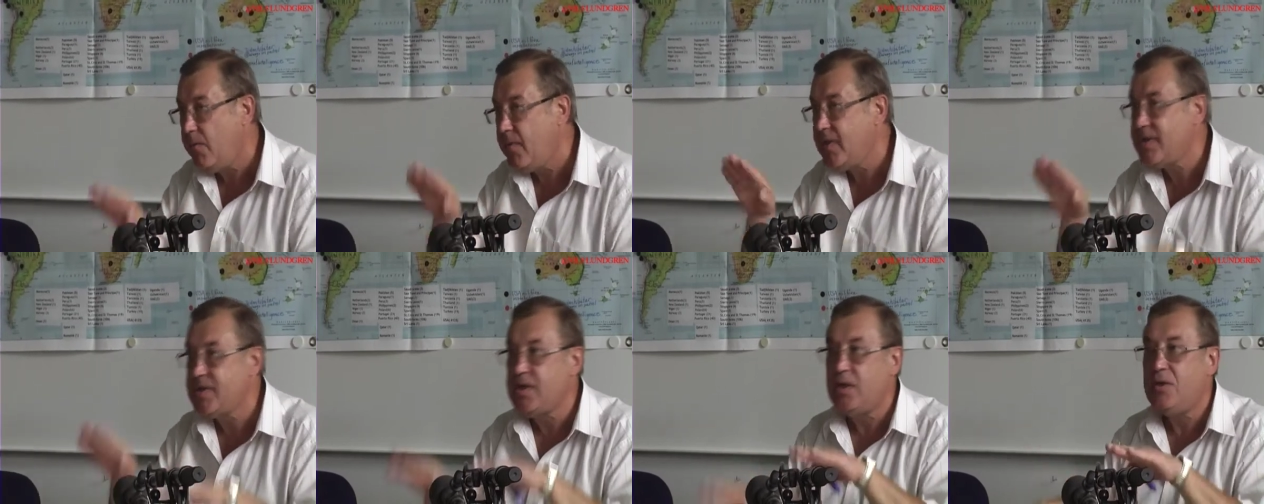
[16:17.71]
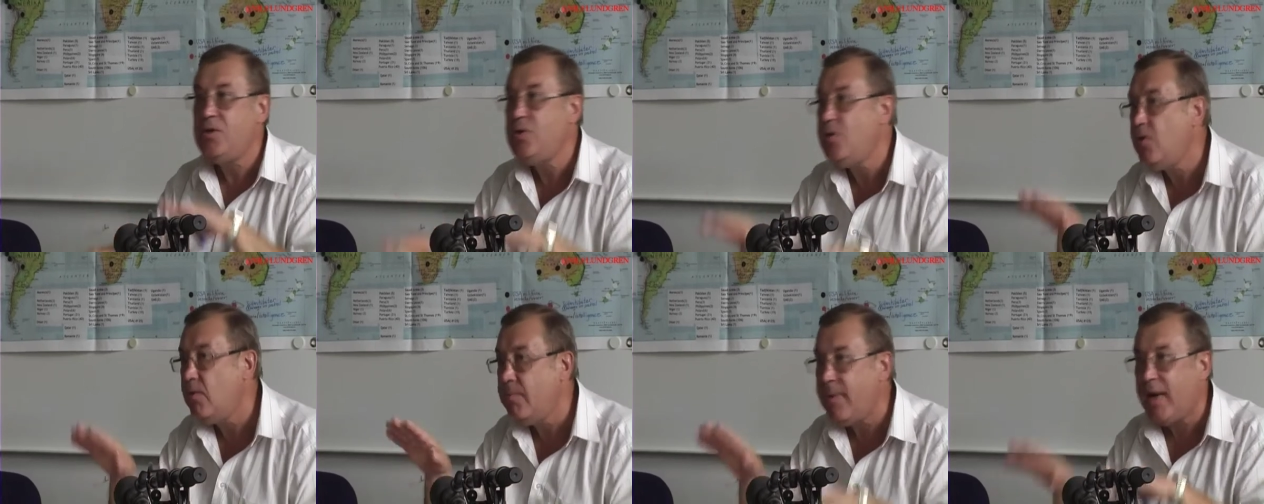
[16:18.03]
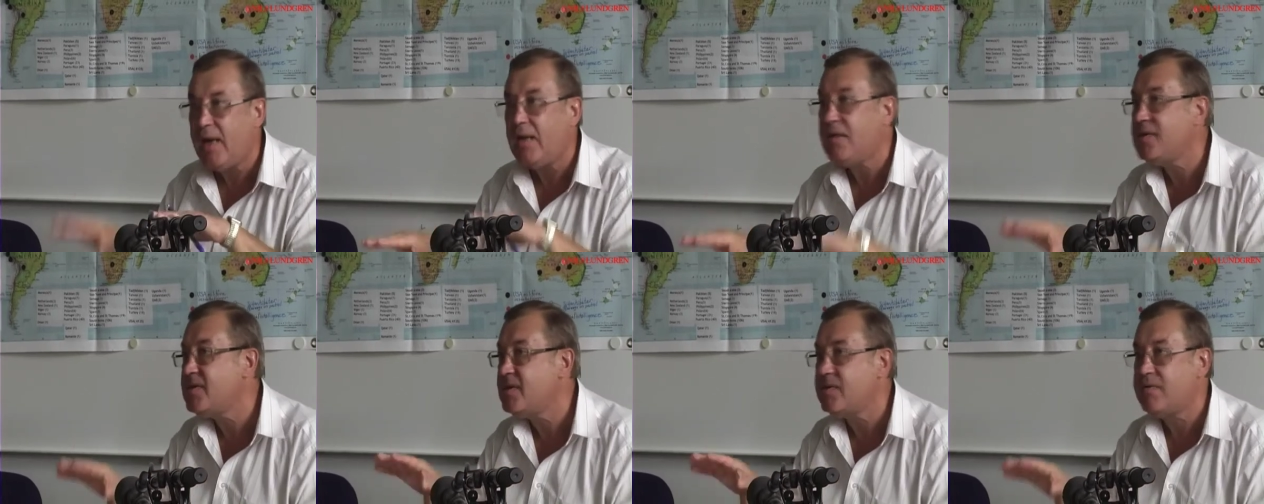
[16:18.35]
with the
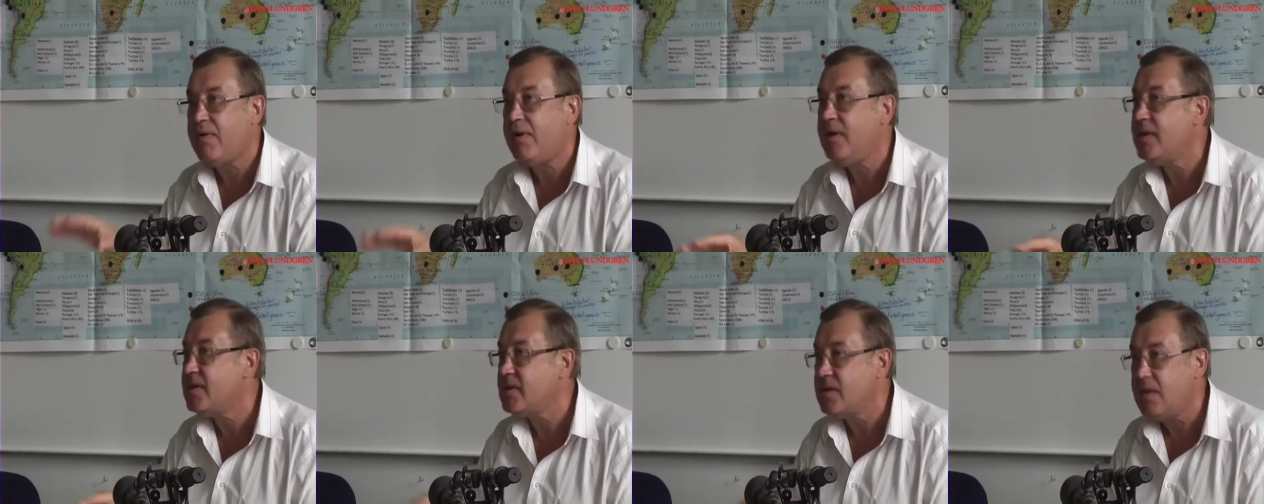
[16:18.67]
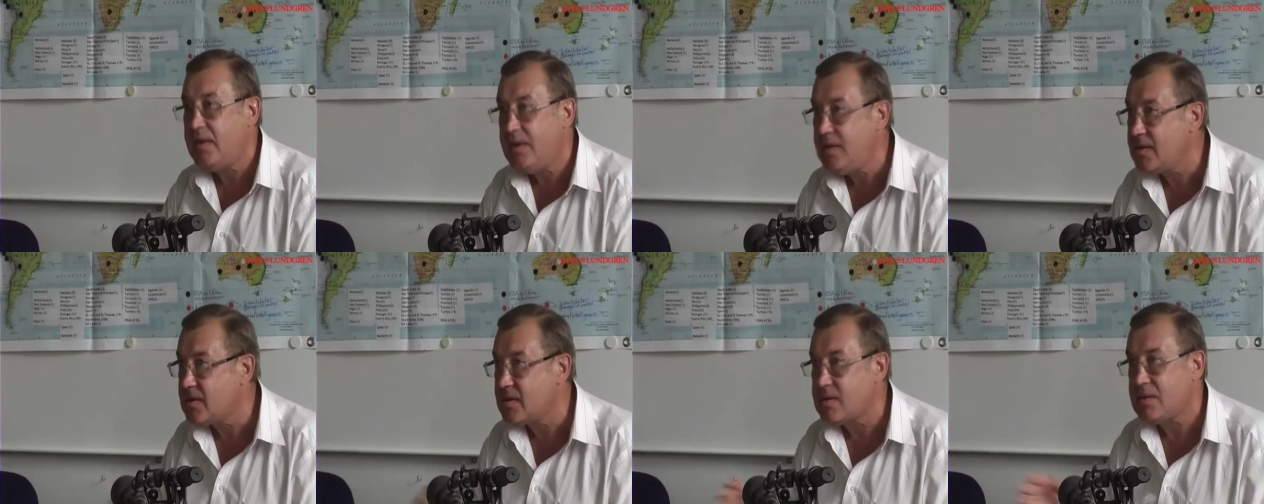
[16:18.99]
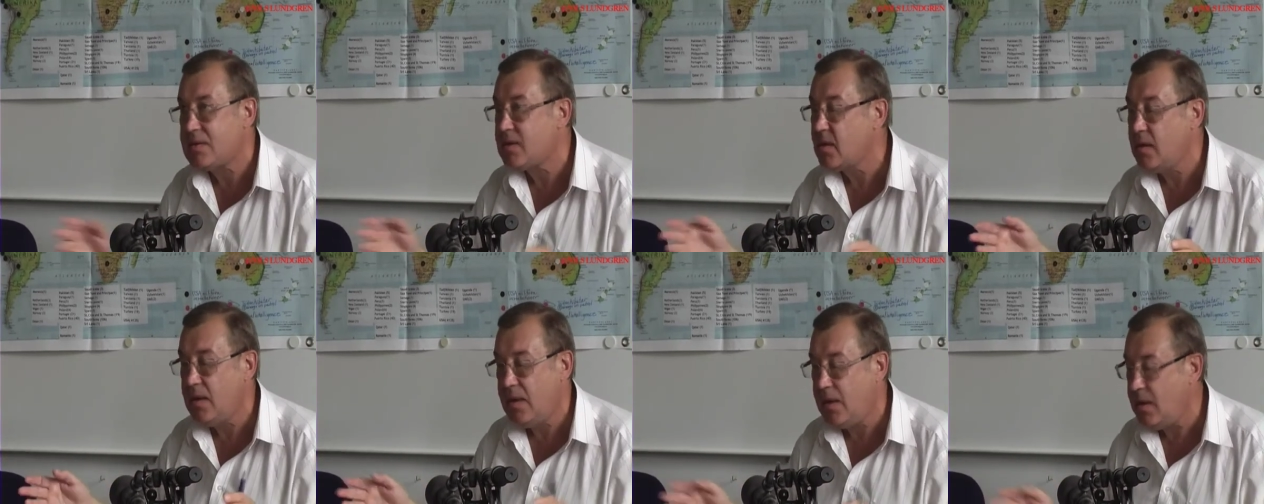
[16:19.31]
numeral strength
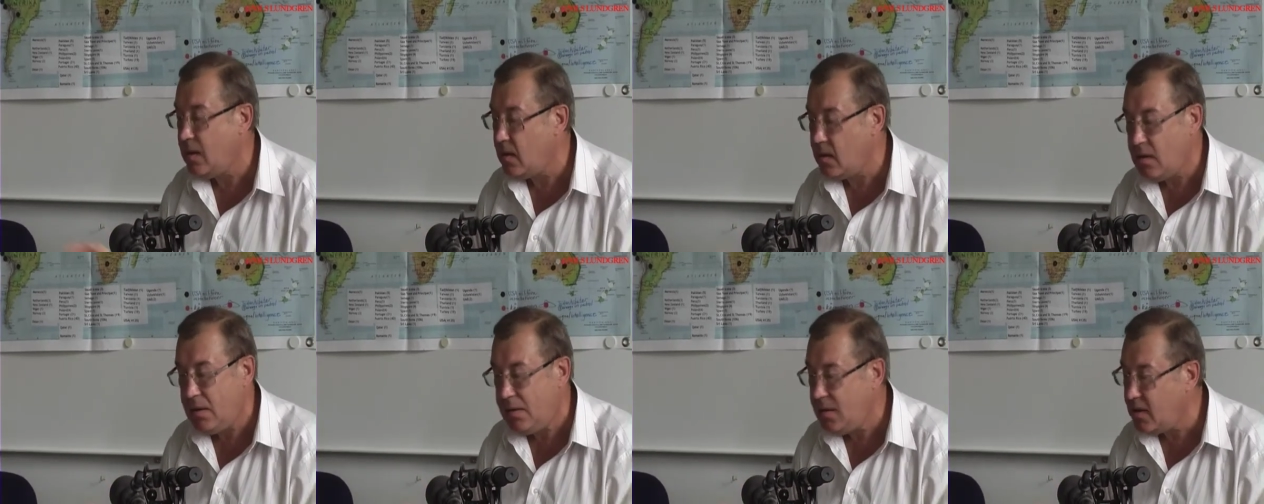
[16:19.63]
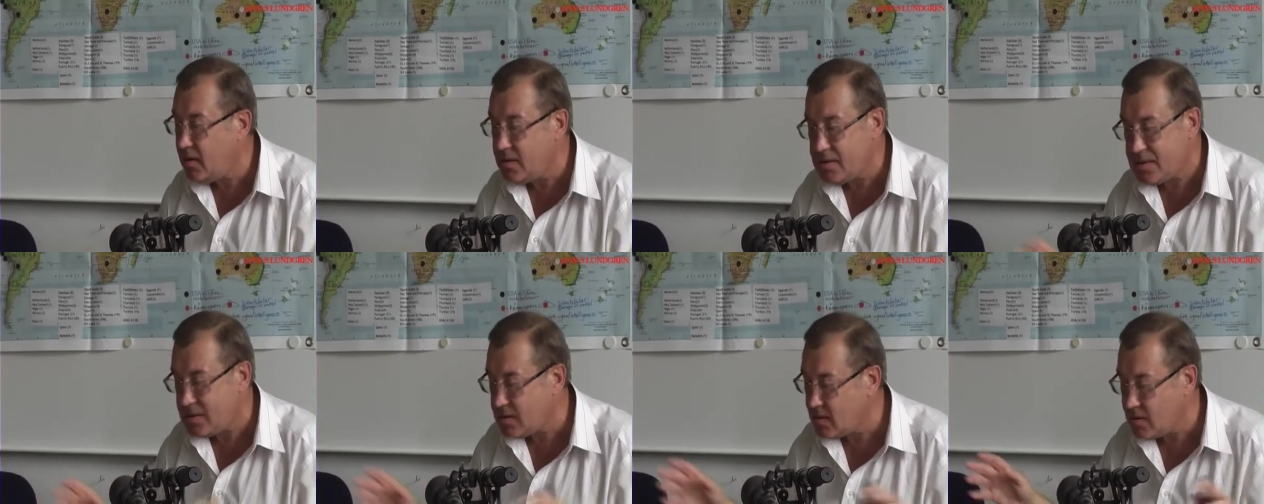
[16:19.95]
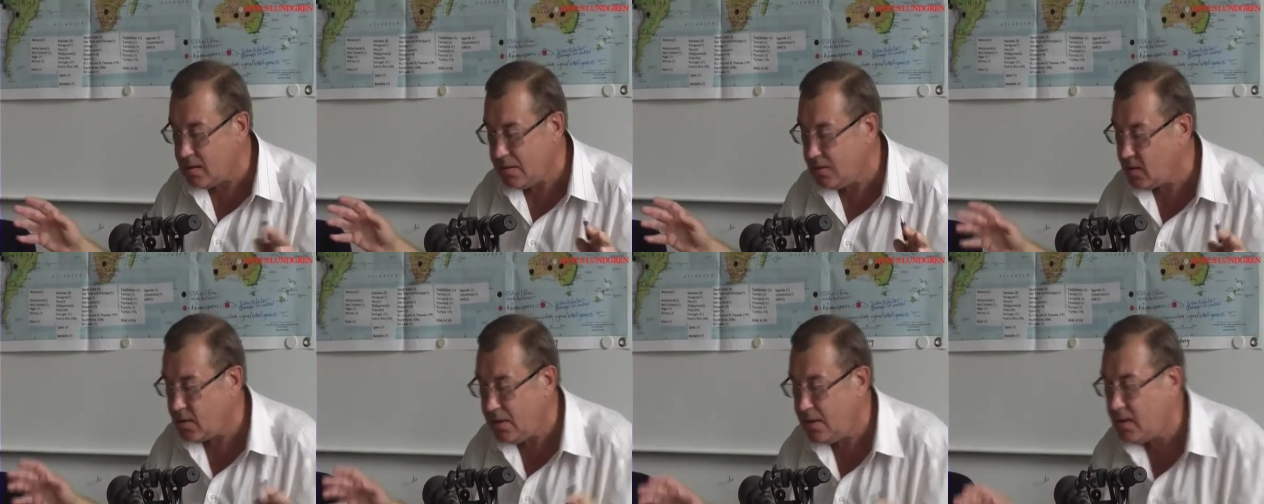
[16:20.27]
is
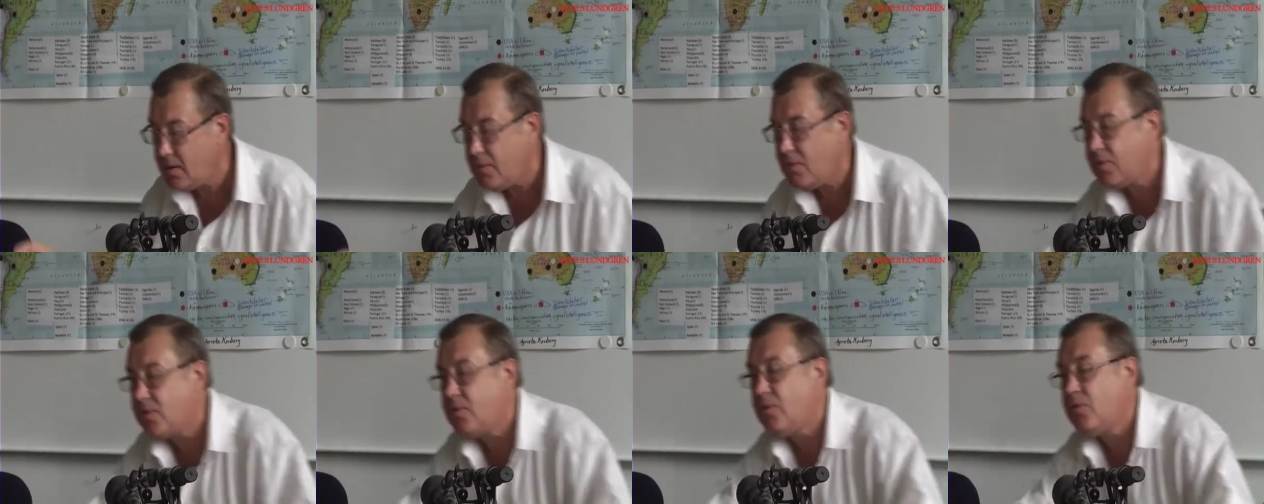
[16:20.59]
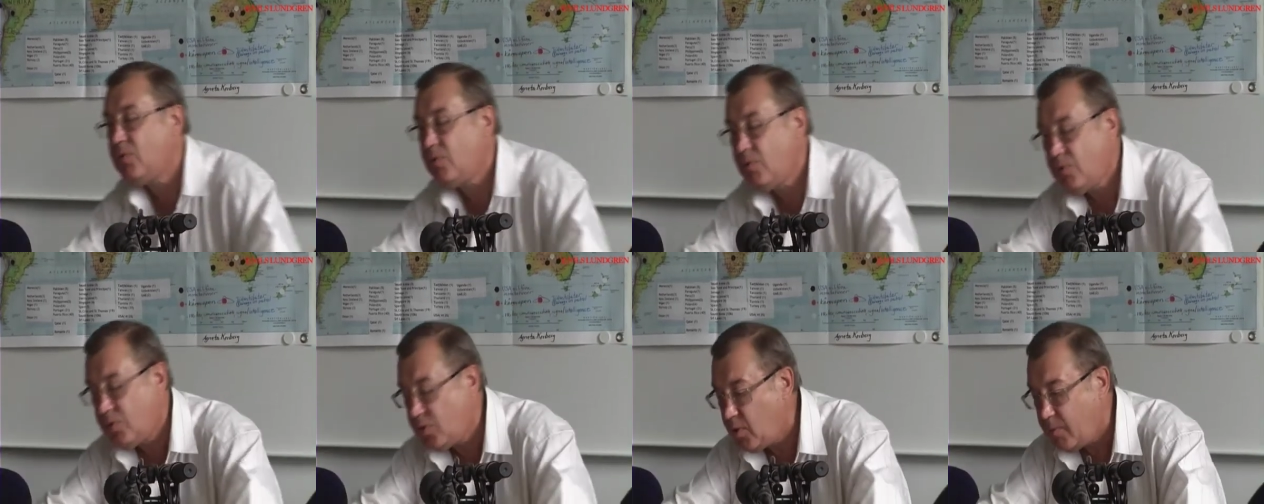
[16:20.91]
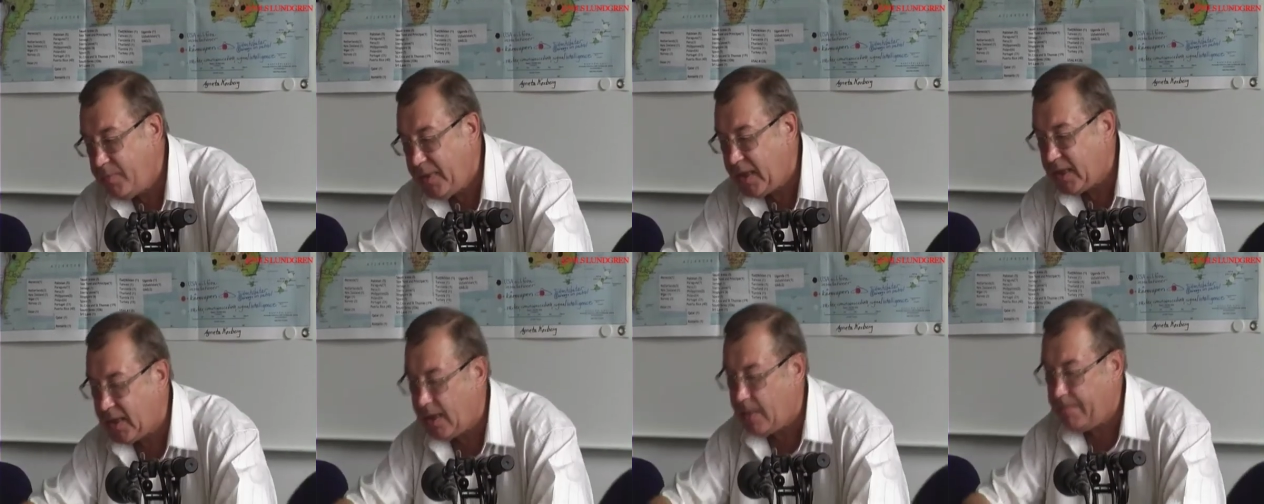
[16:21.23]
not to
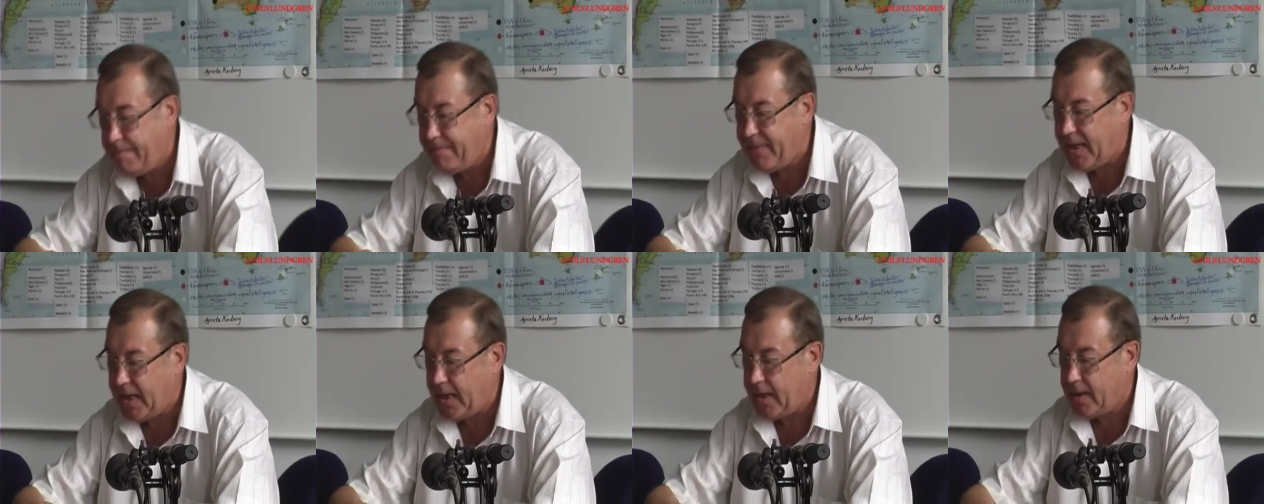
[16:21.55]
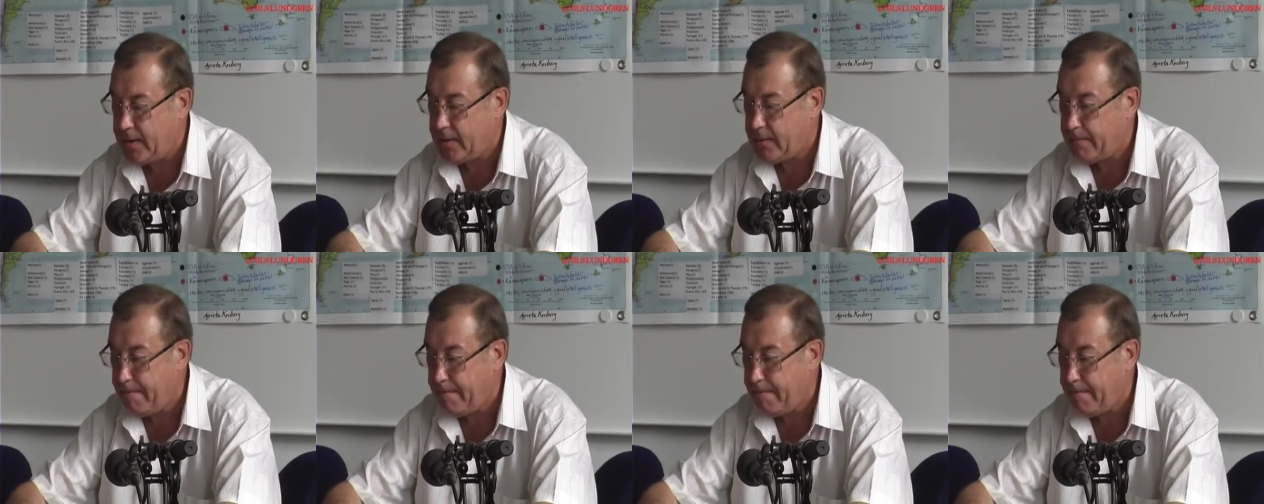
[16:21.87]
be compared.